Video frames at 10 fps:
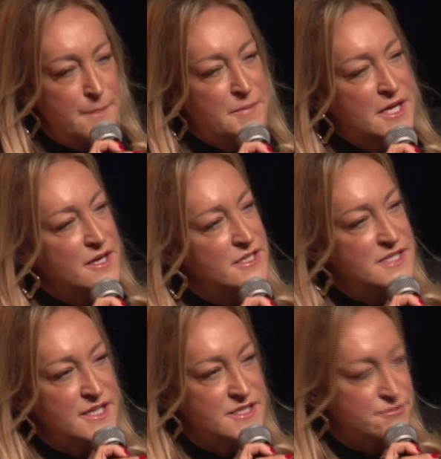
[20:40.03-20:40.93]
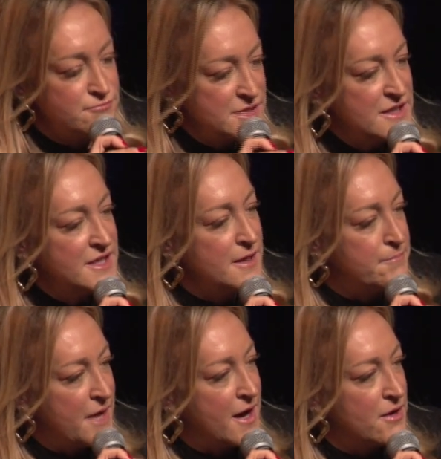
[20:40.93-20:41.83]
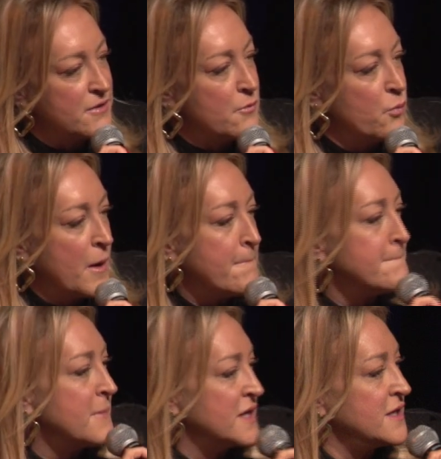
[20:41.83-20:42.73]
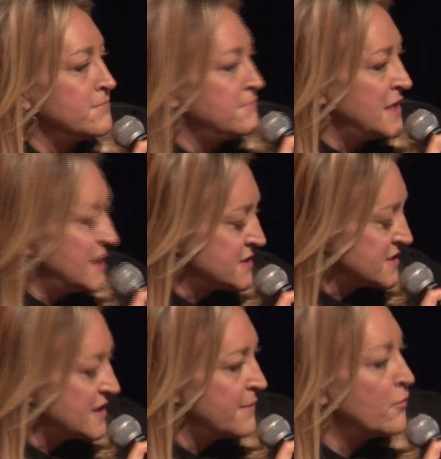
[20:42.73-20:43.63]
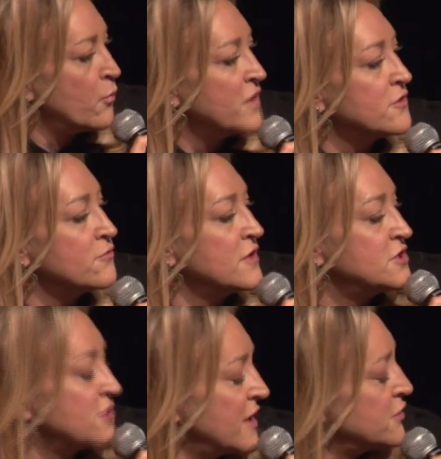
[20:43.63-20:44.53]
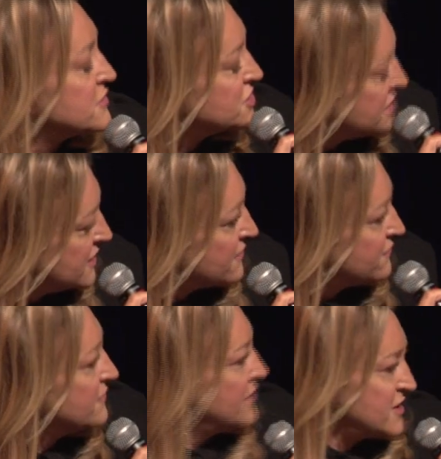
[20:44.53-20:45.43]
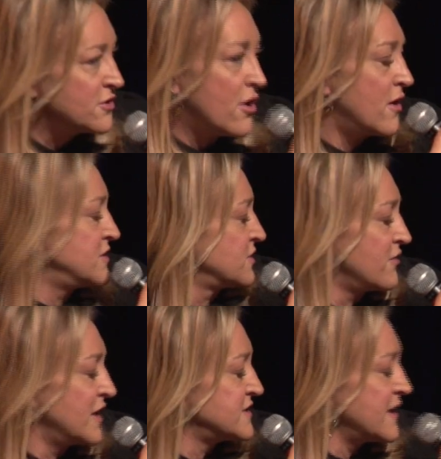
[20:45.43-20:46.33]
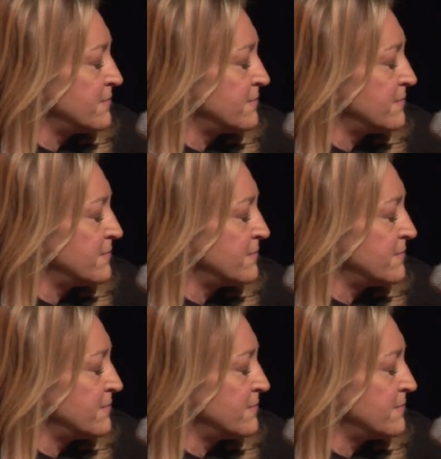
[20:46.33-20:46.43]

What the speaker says: because it's really about what money means to them and what they're really trying to achieve. And Carter's a great example.